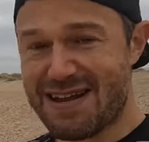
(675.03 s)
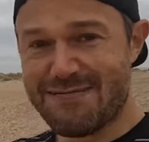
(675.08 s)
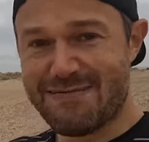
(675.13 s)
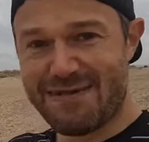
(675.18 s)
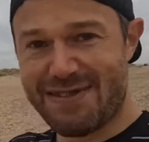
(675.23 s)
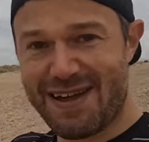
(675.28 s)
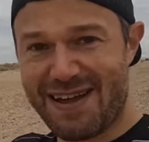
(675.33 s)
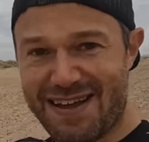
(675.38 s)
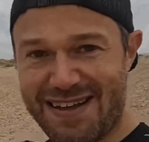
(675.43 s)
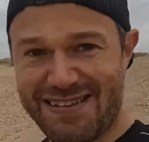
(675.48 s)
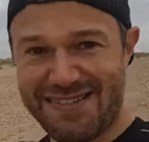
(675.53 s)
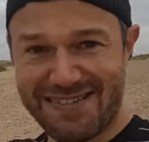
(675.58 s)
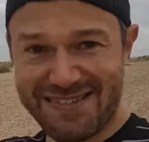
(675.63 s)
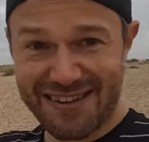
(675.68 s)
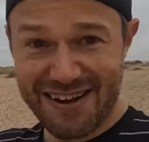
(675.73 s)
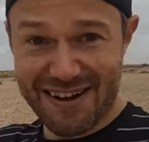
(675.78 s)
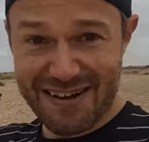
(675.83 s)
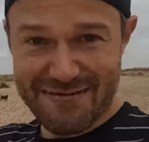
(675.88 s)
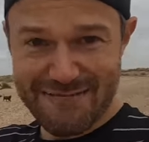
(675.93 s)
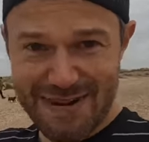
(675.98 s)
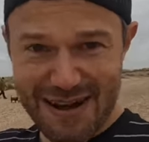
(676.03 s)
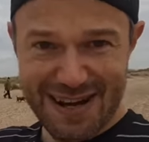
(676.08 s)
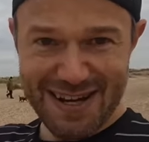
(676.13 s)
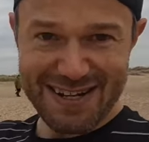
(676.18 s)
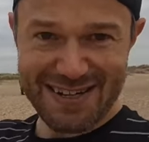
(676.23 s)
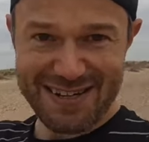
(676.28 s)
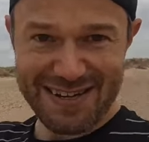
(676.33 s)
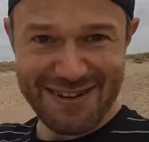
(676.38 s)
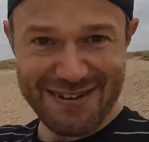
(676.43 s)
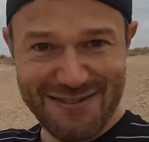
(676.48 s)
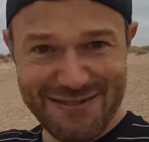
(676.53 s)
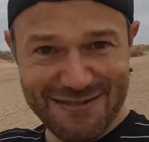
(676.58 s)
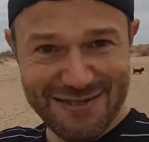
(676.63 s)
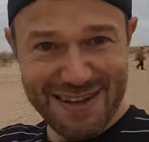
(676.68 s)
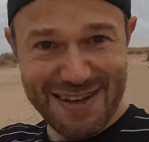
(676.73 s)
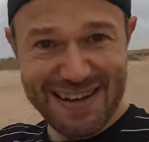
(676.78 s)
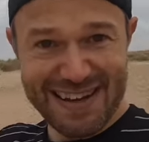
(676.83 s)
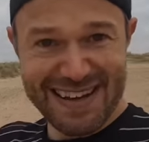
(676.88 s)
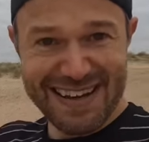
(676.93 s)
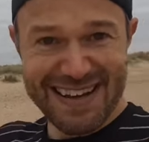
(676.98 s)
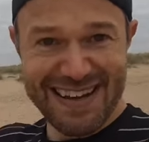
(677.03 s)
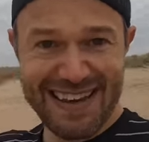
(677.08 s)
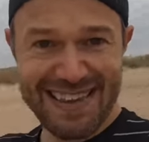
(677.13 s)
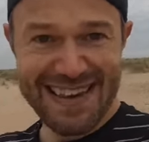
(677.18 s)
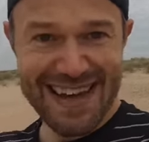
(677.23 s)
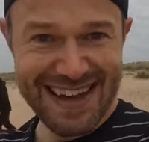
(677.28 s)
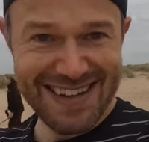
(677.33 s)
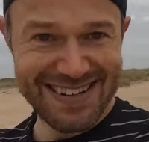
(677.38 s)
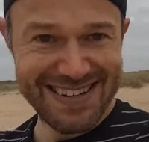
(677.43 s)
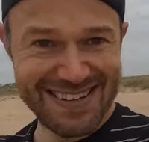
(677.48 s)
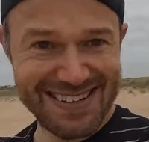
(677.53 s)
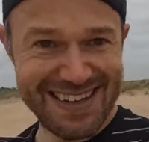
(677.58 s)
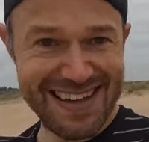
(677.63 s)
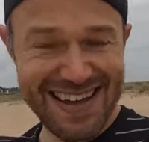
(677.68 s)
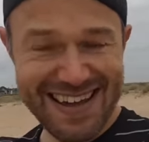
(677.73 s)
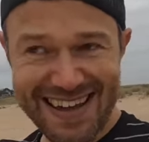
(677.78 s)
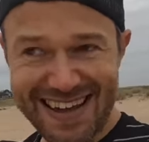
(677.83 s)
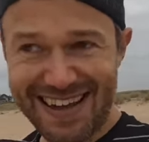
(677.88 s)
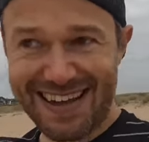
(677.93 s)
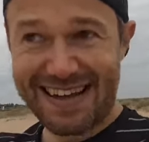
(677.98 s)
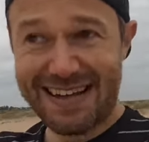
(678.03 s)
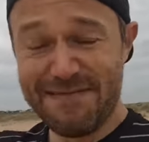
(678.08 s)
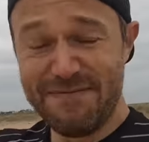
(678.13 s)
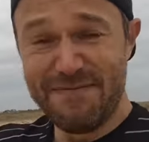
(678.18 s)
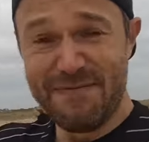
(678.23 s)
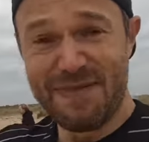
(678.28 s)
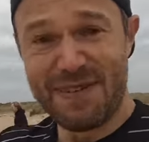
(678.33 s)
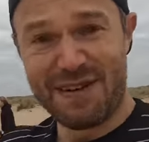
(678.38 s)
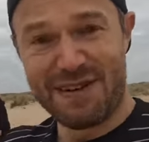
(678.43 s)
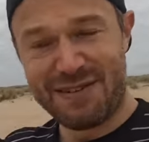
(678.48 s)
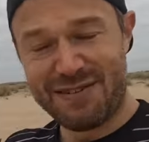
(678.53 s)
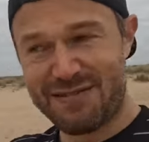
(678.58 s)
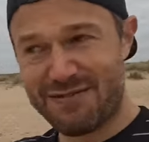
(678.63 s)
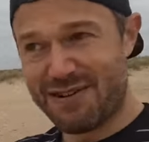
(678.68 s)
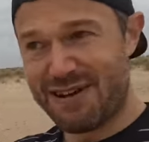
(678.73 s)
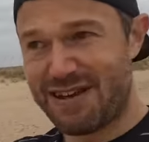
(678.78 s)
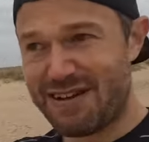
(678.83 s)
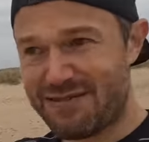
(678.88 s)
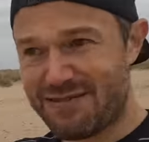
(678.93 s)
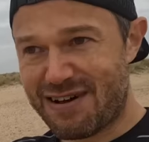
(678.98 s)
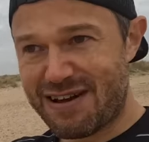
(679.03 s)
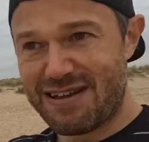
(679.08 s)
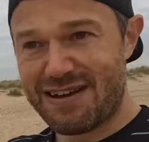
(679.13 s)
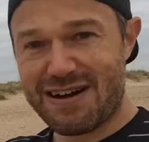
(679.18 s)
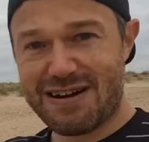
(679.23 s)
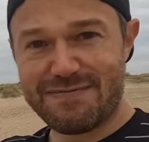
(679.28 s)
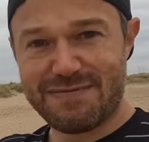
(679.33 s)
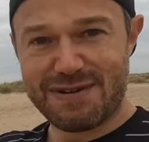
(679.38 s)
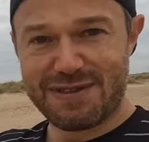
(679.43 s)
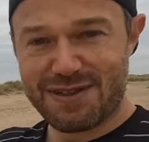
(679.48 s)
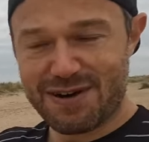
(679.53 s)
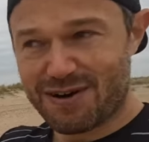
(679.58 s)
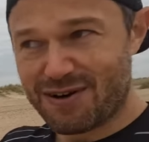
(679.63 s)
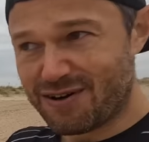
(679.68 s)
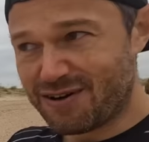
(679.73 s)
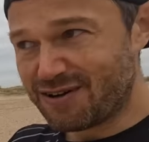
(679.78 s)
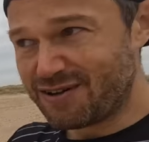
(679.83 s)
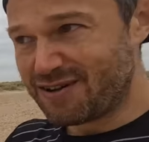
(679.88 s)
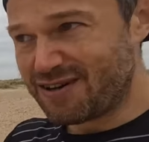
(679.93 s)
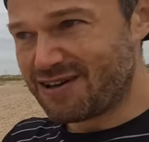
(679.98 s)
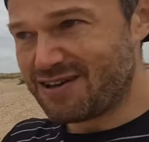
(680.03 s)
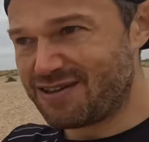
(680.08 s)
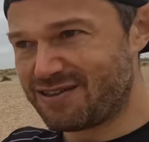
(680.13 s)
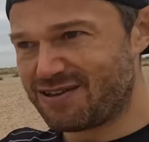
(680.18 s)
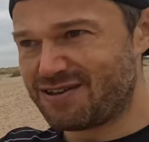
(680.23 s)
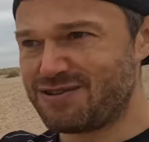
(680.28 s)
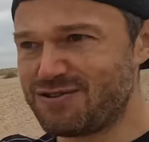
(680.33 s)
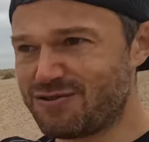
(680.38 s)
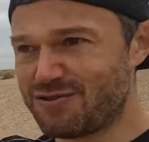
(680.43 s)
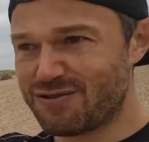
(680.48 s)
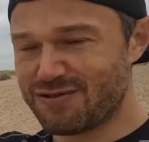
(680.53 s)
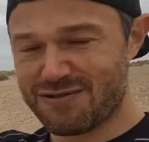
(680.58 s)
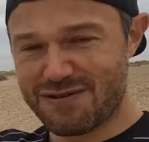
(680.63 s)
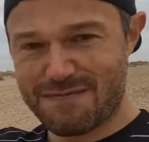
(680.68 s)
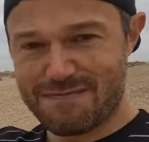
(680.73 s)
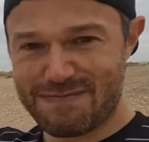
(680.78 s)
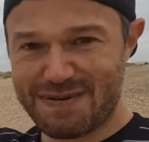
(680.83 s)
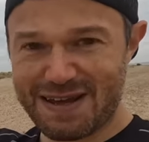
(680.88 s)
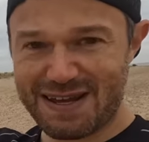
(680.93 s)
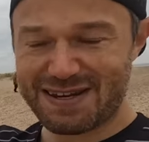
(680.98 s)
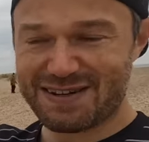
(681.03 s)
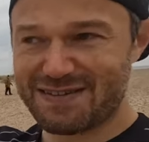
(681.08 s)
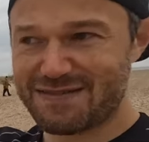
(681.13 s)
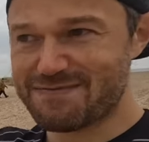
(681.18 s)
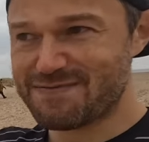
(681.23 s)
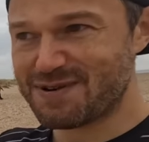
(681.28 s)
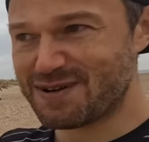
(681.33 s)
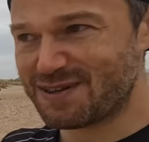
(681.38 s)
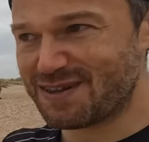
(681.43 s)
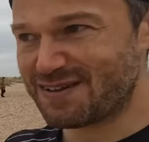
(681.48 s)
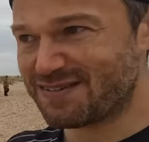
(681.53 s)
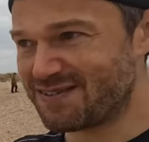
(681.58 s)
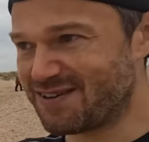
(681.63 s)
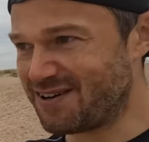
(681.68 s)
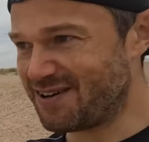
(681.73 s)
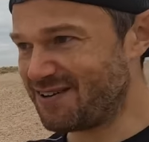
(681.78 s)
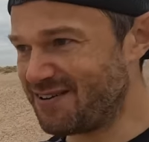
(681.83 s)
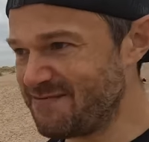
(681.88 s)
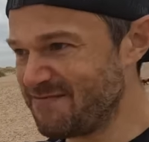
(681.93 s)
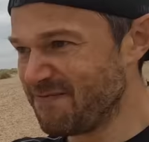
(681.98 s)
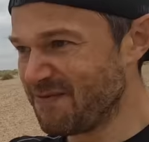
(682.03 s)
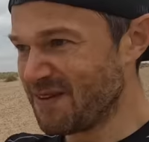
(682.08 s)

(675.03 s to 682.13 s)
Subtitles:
But thank you so much to all the legends here on in Great Yarmouth on the North Beach for putting this on.